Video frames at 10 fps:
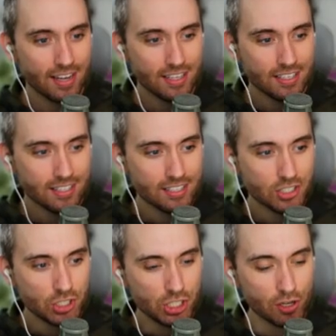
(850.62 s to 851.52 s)
Okay.
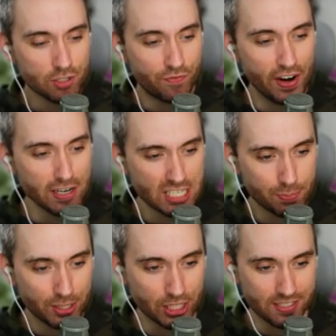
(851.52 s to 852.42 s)
She looks very
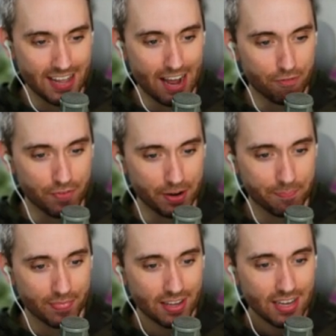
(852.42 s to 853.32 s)
suspicious in that outfit.
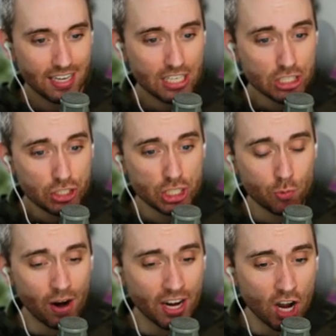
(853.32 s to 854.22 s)

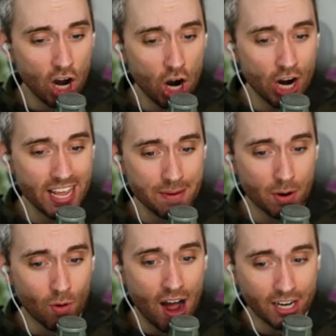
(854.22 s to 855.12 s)
She's wearing a hoodie in
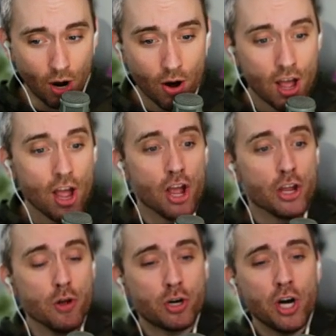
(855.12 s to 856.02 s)
Morocco.
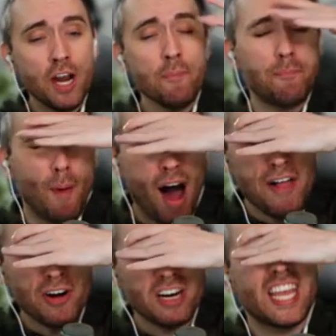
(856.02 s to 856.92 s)
You couldn't
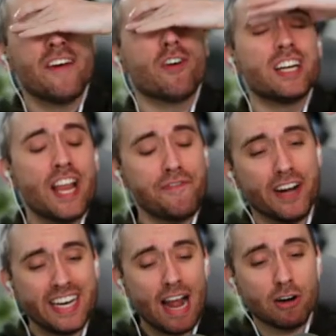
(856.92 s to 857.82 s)
bother to give her a
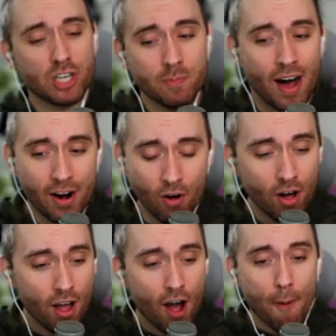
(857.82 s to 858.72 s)
different character
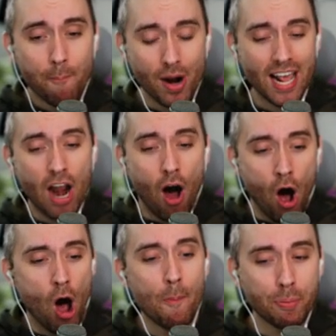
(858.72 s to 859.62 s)
model, but an
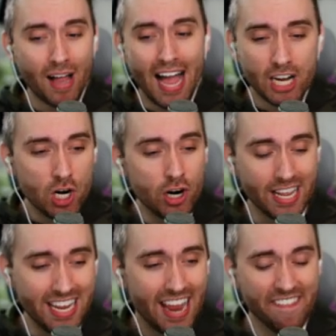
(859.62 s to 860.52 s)
all black
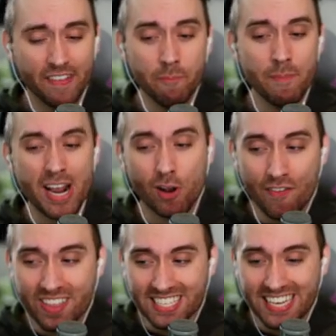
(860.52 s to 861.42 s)
hoodie in the middle
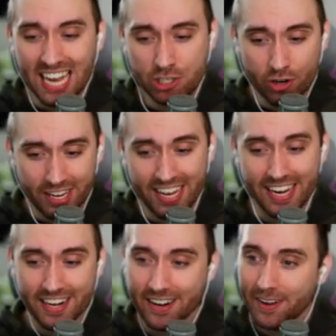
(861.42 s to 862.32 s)
of the desert
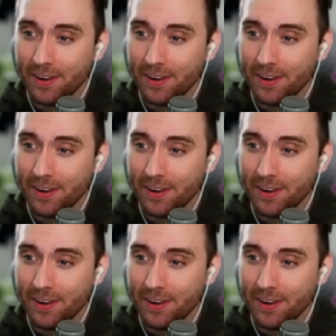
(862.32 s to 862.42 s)
heat.